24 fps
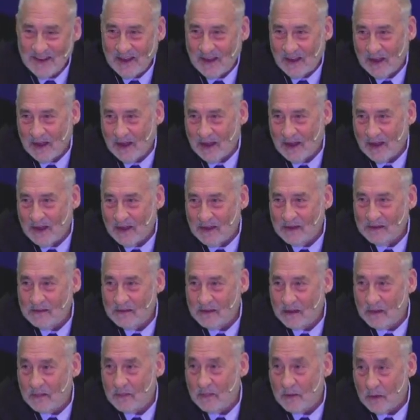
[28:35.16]

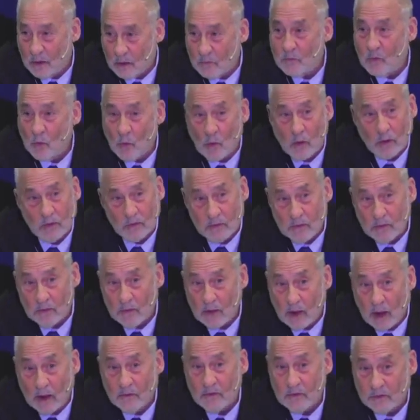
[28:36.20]
And therefore,
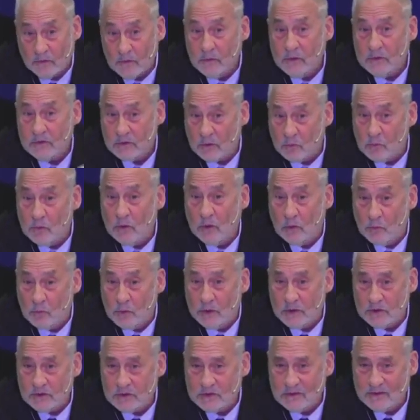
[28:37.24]
I think there is a real
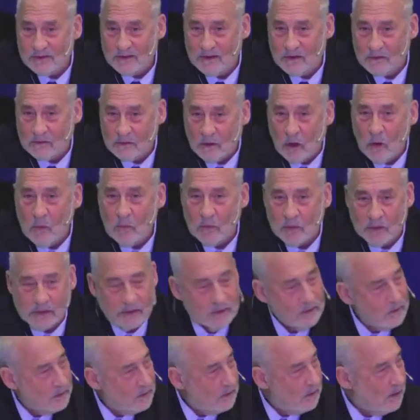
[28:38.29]
risk
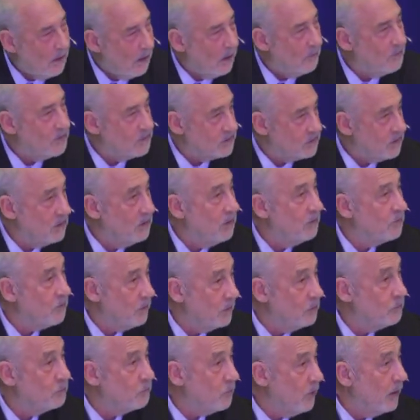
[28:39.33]
globally of a
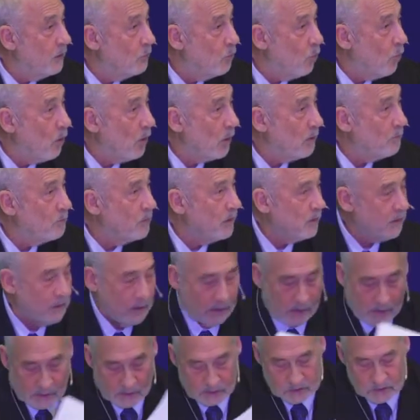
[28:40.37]
significant trade war
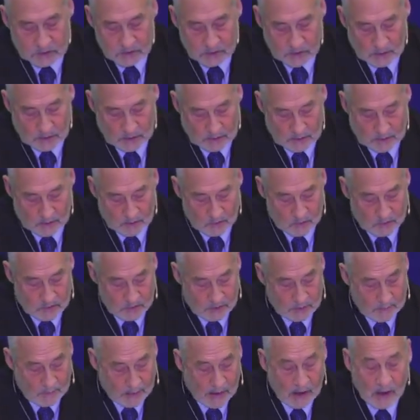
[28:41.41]
because uh,
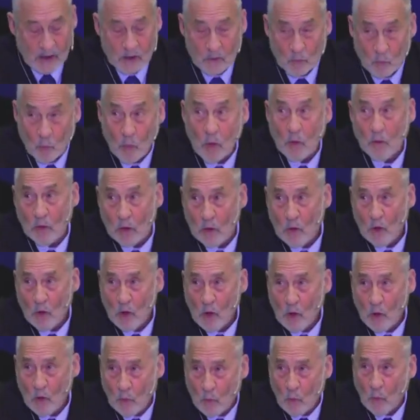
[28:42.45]
the demand, what,
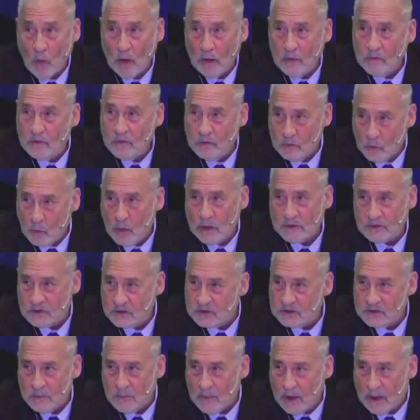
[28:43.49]
what the U.S.
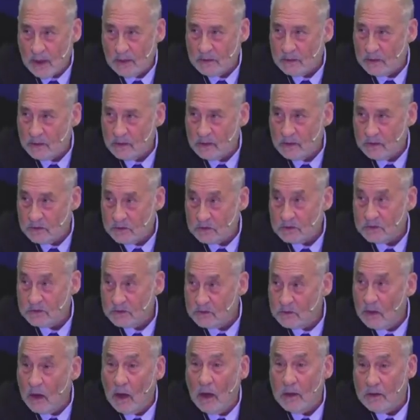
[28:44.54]
is demanding
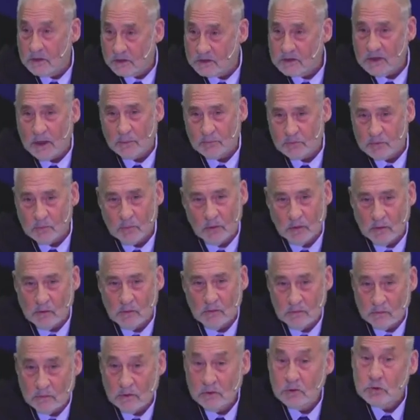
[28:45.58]
is
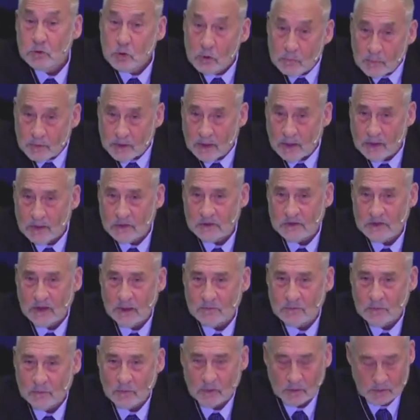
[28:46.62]
unacceptable and should be
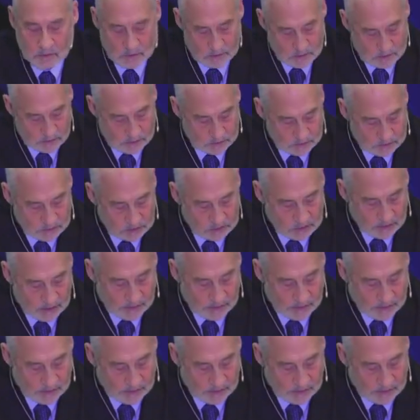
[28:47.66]
unacceptable to